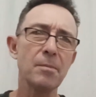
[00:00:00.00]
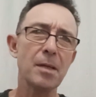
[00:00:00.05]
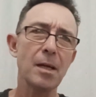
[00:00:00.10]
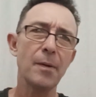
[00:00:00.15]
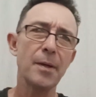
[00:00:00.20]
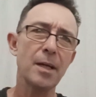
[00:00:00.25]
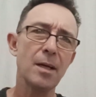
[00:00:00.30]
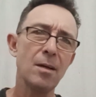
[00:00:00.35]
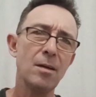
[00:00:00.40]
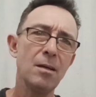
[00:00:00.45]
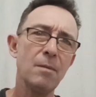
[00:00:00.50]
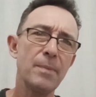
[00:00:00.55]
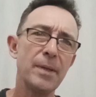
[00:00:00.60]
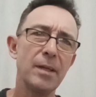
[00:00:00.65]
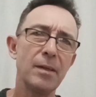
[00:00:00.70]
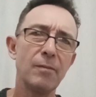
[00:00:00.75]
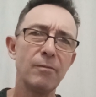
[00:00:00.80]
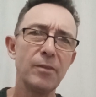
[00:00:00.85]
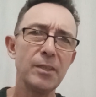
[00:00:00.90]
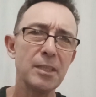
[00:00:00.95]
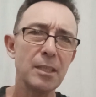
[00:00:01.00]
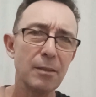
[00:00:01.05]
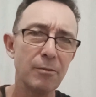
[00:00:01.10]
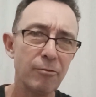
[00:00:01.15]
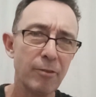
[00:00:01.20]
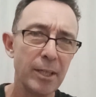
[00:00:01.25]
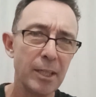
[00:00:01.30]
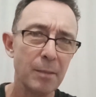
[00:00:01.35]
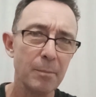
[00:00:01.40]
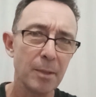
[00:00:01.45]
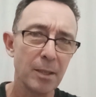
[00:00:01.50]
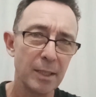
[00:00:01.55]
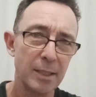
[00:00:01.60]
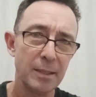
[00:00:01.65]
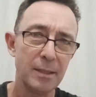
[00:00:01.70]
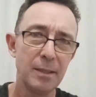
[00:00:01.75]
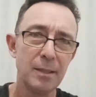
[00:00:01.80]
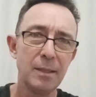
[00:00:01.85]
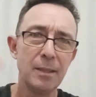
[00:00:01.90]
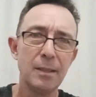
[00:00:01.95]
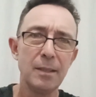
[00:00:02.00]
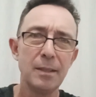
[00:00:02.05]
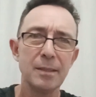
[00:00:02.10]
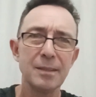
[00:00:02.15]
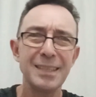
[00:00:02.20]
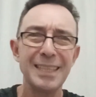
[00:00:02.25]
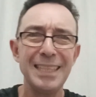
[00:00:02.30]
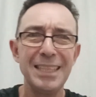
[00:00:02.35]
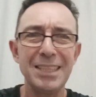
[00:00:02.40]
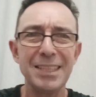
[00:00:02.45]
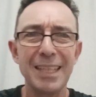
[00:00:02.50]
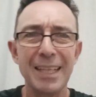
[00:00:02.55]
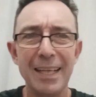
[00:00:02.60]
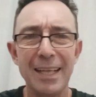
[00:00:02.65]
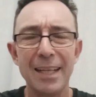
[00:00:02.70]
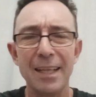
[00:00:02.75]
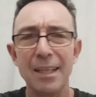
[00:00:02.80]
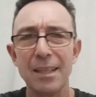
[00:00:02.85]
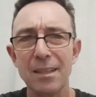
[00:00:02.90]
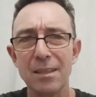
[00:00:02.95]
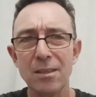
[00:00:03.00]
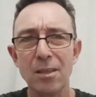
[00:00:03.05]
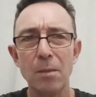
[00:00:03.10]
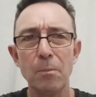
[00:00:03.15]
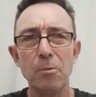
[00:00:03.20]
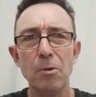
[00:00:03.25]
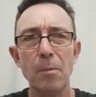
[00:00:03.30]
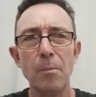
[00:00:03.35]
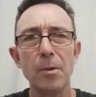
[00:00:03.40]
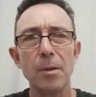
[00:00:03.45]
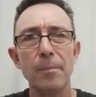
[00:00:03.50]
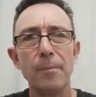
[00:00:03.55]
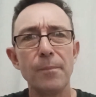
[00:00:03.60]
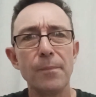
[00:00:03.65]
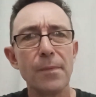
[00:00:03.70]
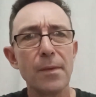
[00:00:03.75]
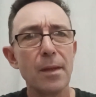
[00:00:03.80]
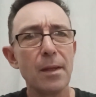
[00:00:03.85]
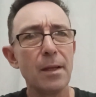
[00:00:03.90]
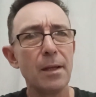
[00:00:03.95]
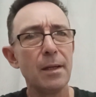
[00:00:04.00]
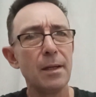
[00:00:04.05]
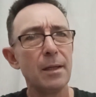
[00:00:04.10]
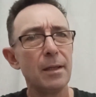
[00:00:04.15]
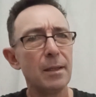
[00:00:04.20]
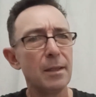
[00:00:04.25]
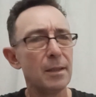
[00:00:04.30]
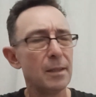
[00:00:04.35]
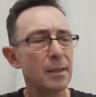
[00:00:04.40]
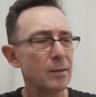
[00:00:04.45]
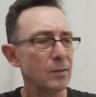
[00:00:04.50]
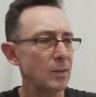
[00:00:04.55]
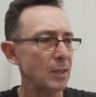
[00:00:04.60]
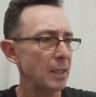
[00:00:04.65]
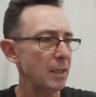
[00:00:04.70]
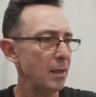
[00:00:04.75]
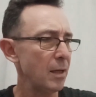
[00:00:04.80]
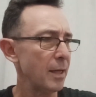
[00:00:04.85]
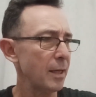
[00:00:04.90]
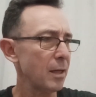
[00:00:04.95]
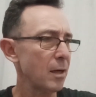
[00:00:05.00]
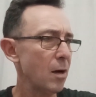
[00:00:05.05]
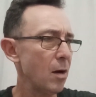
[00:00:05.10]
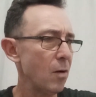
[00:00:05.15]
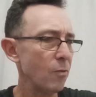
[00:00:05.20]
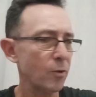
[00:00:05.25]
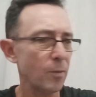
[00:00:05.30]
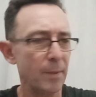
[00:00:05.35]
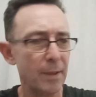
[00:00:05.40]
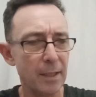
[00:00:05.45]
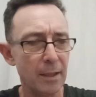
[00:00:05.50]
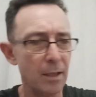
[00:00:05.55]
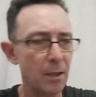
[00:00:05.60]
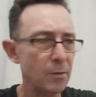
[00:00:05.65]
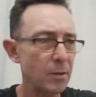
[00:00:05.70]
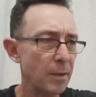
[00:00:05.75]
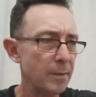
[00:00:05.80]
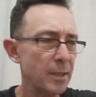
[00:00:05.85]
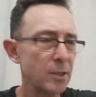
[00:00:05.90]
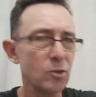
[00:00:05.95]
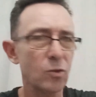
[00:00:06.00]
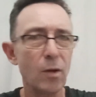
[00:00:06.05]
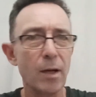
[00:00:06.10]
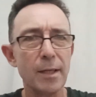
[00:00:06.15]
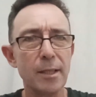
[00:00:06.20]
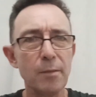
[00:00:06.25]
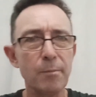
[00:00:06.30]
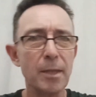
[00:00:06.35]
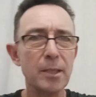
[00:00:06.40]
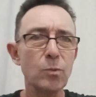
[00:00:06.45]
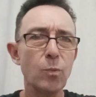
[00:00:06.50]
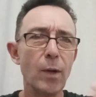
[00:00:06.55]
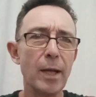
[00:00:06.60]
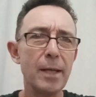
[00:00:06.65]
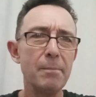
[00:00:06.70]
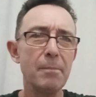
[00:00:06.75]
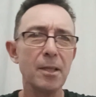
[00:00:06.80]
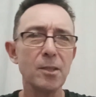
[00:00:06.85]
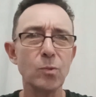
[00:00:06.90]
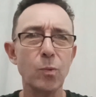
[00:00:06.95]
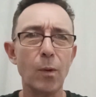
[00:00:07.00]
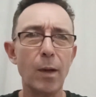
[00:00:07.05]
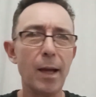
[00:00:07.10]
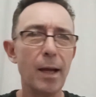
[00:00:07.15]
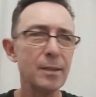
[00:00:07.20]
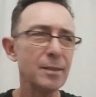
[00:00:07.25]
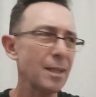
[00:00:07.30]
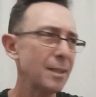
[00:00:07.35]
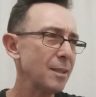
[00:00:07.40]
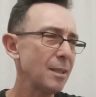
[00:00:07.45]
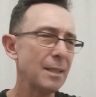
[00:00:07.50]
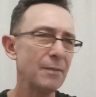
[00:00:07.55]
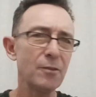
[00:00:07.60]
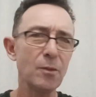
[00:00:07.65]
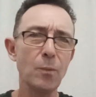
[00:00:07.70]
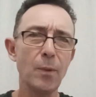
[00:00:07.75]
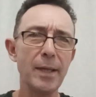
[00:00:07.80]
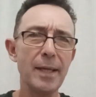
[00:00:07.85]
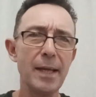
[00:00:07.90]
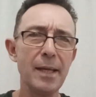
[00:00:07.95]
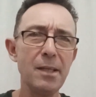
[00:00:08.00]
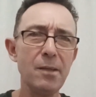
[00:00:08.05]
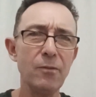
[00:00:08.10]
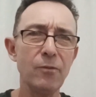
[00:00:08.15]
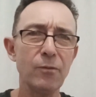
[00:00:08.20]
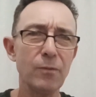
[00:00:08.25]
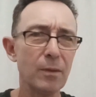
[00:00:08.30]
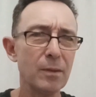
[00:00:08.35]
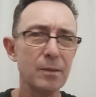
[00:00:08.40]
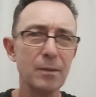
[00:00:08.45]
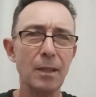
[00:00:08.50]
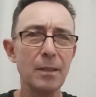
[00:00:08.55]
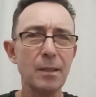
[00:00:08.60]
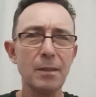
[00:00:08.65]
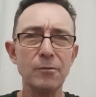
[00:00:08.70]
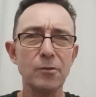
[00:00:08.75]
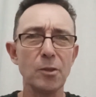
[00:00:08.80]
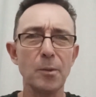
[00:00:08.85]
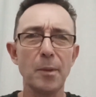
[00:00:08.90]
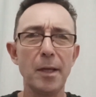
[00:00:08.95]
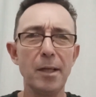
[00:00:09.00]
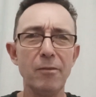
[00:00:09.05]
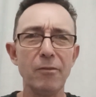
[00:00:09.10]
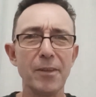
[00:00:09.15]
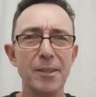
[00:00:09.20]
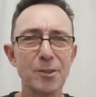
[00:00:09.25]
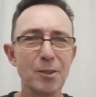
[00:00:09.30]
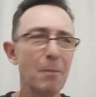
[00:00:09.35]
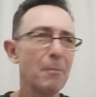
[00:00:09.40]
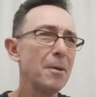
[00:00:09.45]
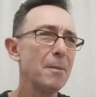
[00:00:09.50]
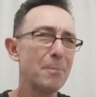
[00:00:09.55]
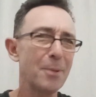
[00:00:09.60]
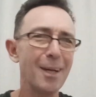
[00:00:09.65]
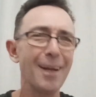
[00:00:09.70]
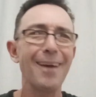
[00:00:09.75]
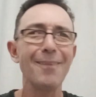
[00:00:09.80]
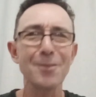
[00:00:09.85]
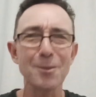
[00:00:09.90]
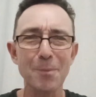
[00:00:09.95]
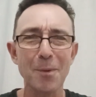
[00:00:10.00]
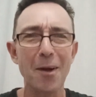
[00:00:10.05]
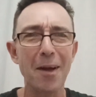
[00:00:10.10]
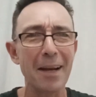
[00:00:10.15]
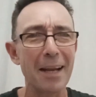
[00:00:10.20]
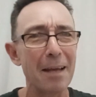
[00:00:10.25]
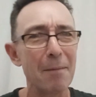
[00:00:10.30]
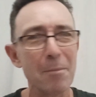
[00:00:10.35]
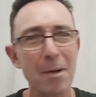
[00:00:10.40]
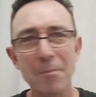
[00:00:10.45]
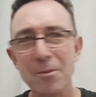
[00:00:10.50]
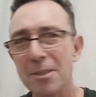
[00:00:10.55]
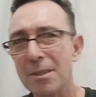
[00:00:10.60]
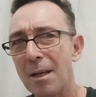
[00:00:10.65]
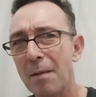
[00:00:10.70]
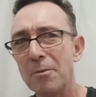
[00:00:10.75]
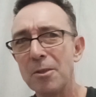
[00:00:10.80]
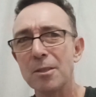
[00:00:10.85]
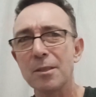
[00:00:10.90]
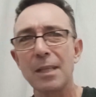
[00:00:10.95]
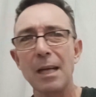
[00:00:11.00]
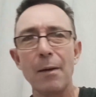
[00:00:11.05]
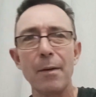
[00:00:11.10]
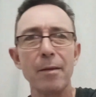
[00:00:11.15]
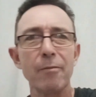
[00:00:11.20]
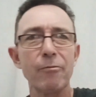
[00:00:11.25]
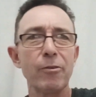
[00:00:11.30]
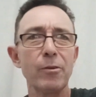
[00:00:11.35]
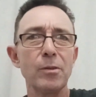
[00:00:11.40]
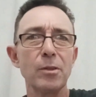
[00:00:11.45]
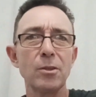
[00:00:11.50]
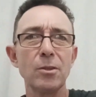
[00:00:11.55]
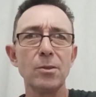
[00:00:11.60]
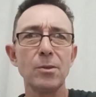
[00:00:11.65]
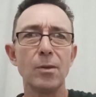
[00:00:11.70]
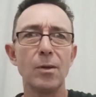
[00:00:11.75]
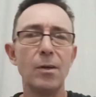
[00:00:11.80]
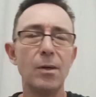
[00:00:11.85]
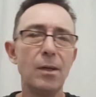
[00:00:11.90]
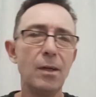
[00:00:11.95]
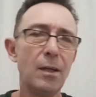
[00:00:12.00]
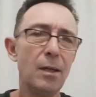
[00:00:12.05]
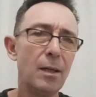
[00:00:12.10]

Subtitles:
I'm going to Harbin, visit a friend of mine, teacher there. No problem. They're like after me. No, they're trying. You must wait. I said, I don't have to wait I don't have to do anything. So I'm being polite and smiling at them. I'm just going through the door.